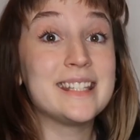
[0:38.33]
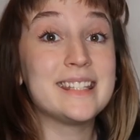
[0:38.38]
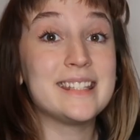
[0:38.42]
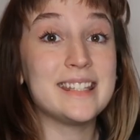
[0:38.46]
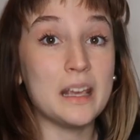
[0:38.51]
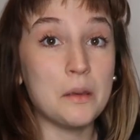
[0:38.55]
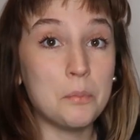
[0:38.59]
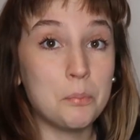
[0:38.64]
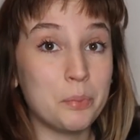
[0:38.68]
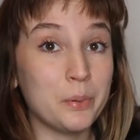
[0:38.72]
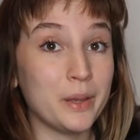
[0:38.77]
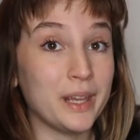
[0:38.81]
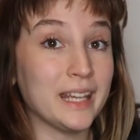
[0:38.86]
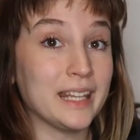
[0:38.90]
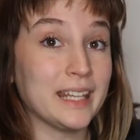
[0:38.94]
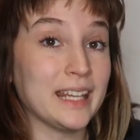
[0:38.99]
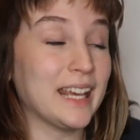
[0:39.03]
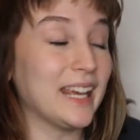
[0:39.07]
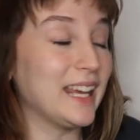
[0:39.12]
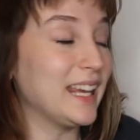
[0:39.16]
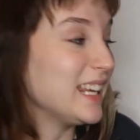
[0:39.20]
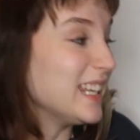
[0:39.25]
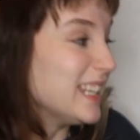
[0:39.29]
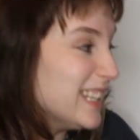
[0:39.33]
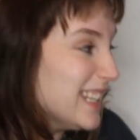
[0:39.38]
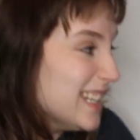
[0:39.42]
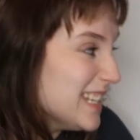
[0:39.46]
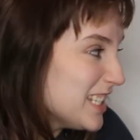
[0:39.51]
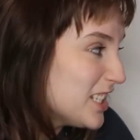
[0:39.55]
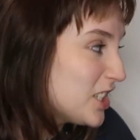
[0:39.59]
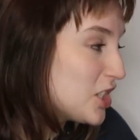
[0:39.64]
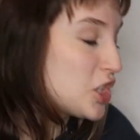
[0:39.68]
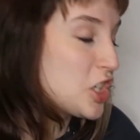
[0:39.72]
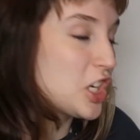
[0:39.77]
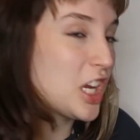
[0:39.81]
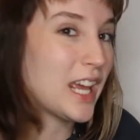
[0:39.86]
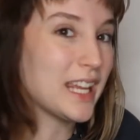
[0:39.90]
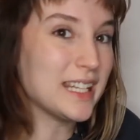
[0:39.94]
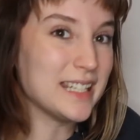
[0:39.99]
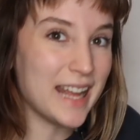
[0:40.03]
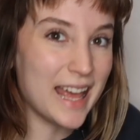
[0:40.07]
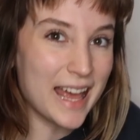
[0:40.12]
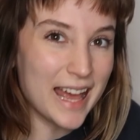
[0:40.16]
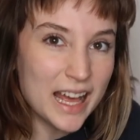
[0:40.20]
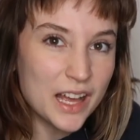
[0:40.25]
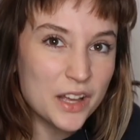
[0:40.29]
dipping each
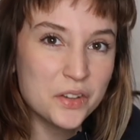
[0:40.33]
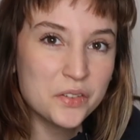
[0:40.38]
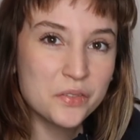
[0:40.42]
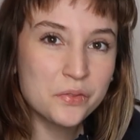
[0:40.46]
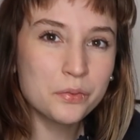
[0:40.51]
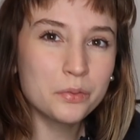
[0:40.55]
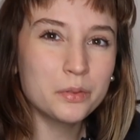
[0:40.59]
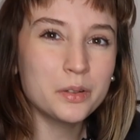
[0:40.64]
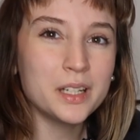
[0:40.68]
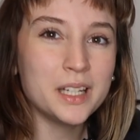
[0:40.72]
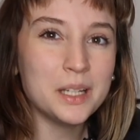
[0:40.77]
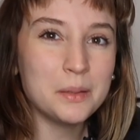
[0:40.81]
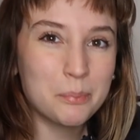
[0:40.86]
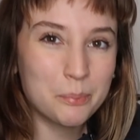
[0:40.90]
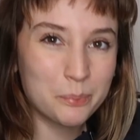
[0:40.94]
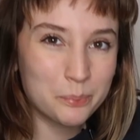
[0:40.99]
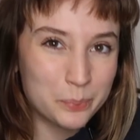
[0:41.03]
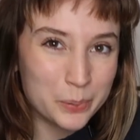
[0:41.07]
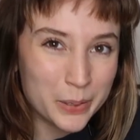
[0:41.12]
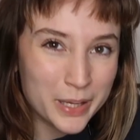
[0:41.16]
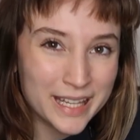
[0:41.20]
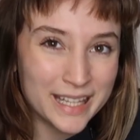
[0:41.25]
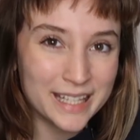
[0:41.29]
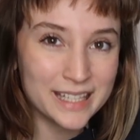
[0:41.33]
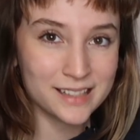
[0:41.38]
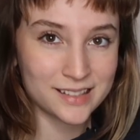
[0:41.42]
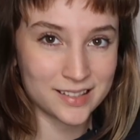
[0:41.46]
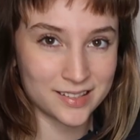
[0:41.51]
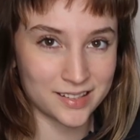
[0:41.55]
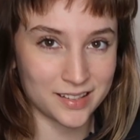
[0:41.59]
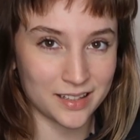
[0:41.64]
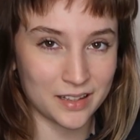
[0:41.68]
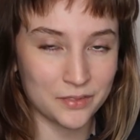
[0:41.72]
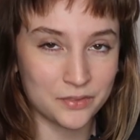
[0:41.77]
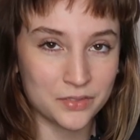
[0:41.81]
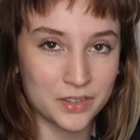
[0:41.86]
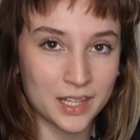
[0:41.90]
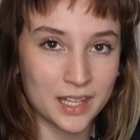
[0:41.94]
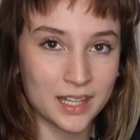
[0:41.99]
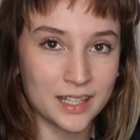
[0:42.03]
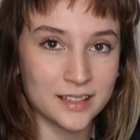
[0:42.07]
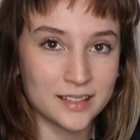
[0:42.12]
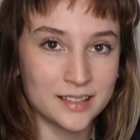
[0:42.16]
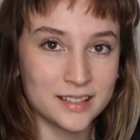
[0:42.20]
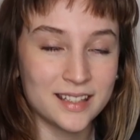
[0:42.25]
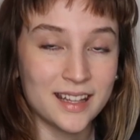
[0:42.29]
and every piece of
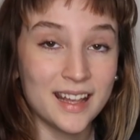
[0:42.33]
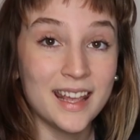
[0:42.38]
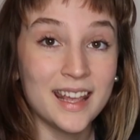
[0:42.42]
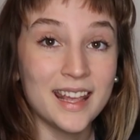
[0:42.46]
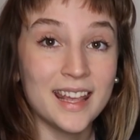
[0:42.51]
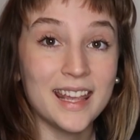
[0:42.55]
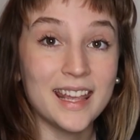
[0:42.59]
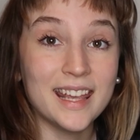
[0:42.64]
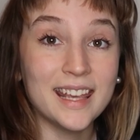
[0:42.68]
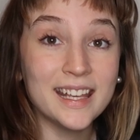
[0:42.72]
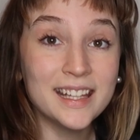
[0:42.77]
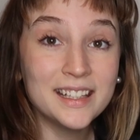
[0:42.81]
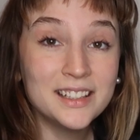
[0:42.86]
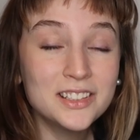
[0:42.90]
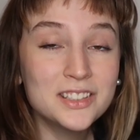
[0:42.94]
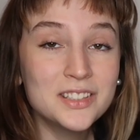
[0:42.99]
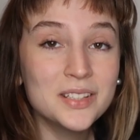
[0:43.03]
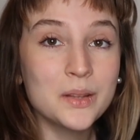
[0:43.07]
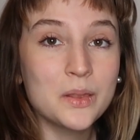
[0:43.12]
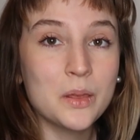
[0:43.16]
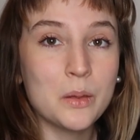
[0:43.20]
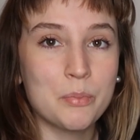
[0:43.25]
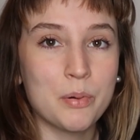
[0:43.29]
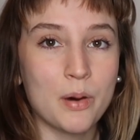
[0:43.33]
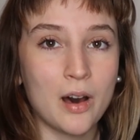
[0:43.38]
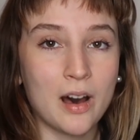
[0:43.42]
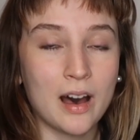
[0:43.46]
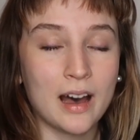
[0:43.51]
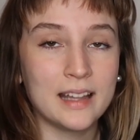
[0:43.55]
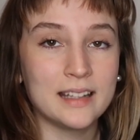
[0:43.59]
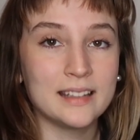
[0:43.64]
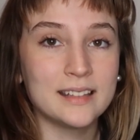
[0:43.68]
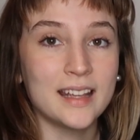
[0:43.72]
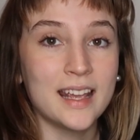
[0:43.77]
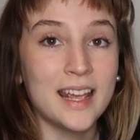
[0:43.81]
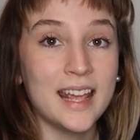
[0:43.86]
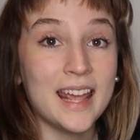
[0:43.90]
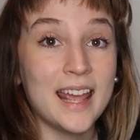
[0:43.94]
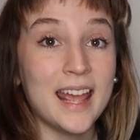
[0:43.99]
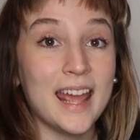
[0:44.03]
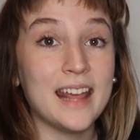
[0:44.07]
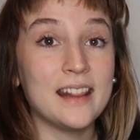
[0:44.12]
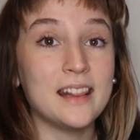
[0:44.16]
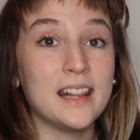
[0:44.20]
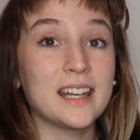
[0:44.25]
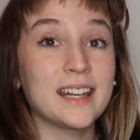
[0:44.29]
this into the pot,
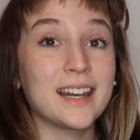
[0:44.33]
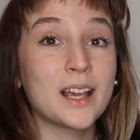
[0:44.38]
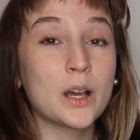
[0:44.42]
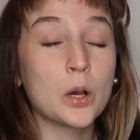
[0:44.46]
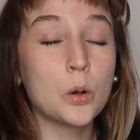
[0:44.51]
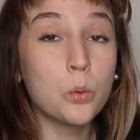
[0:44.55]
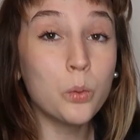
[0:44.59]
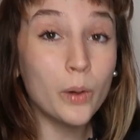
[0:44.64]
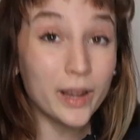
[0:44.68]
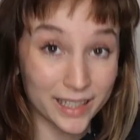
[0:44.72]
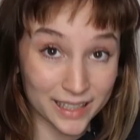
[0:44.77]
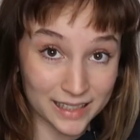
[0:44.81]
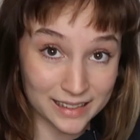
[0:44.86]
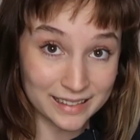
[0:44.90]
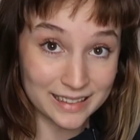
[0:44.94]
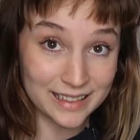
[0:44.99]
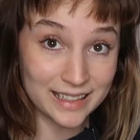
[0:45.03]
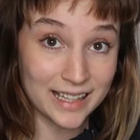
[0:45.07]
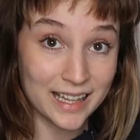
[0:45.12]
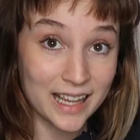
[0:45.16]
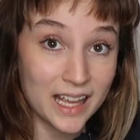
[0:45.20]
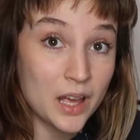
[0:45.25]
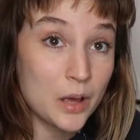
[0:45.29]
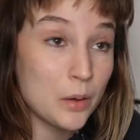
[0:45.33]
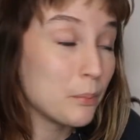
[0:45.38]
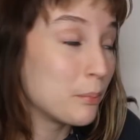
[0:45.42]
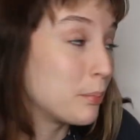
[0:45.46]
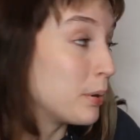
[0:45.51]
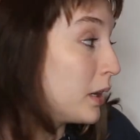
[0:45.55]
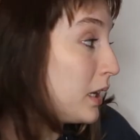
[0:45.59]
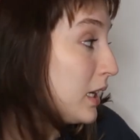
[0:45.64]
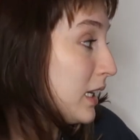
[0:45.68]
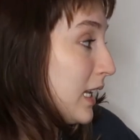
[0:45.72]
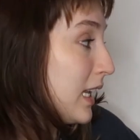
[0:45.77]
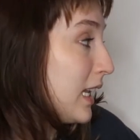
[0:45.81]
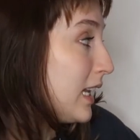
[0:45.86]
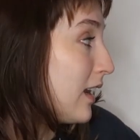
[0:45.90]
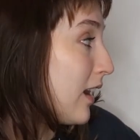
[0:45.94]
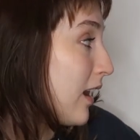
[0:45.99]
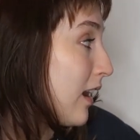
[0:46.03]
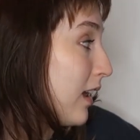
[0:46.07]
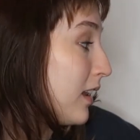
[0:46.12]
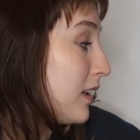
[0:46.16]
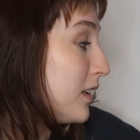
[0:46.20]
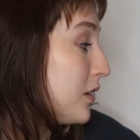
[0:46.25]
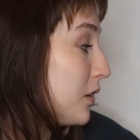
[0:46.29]
and then quickly putting it
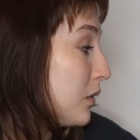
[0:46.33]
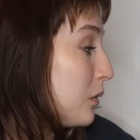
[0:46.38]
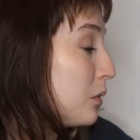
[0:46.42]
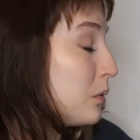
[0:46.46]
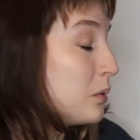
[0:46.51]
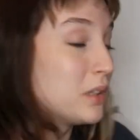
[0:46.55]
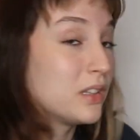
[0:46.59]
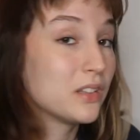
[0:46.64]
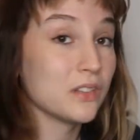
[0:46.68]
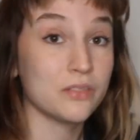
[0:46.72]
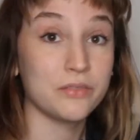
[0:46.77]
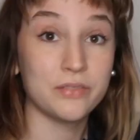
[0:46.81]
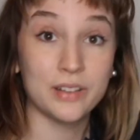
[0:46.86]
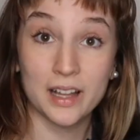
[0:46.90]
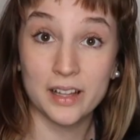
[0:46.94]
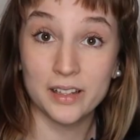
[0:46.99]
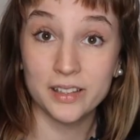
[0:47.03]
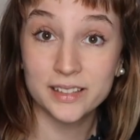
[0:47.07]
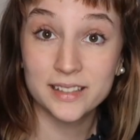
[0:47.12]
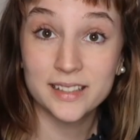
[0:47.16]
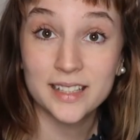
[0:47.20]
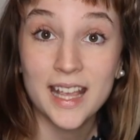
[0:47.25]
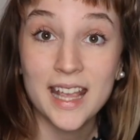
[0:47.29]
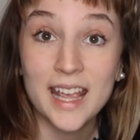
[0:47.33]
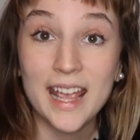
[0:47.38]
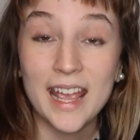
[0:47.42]
onto the felt.